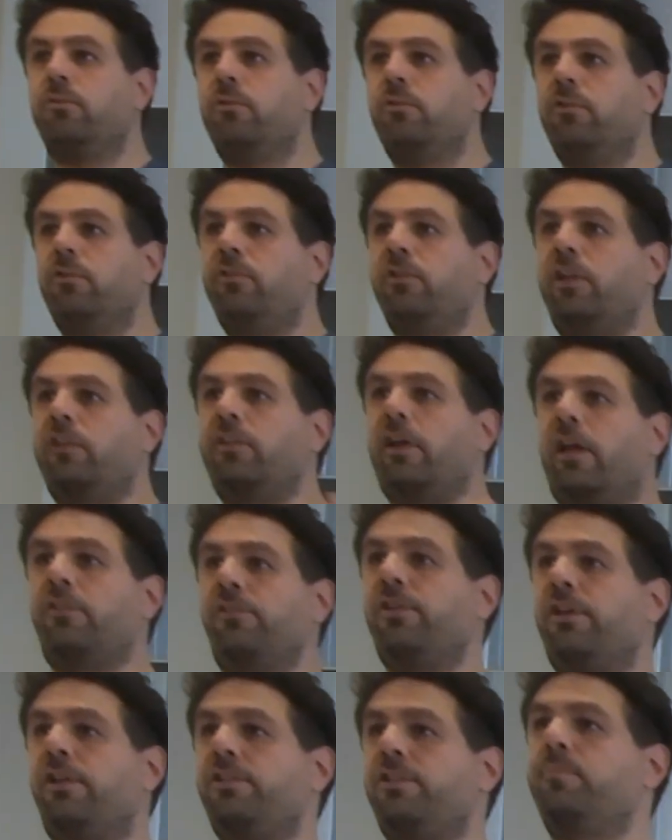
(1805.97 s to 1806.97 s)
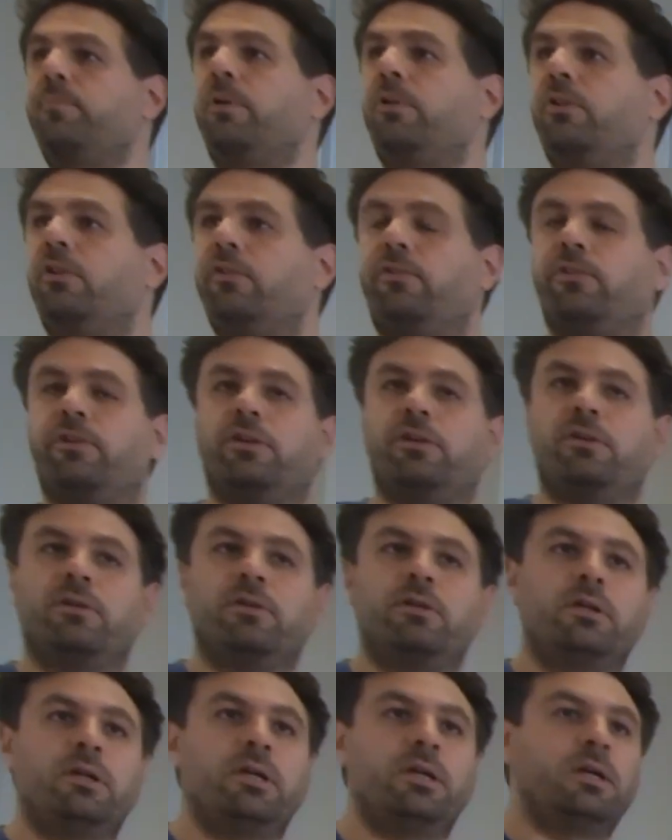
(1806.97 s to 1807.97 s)
stays untouched by this, yeah?
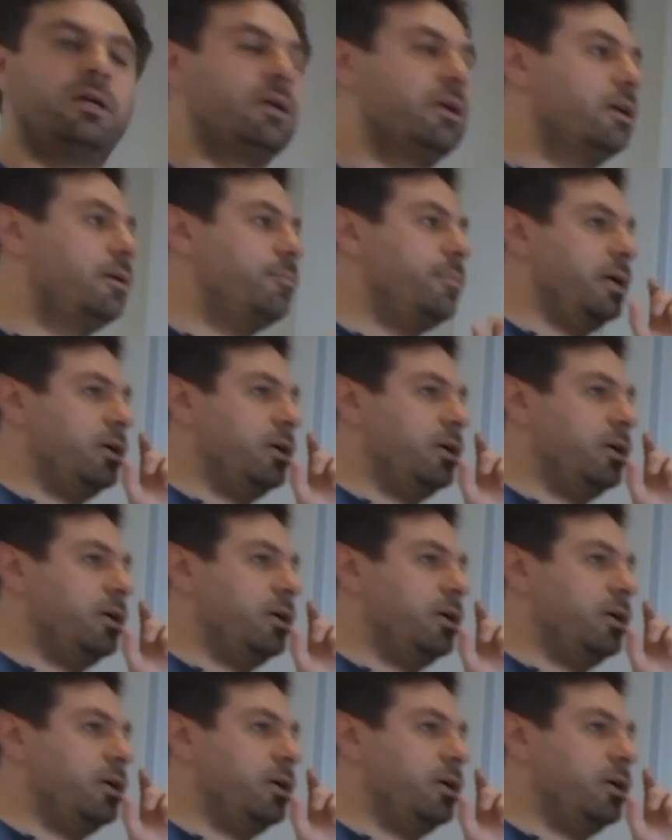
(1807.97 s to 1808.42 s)
By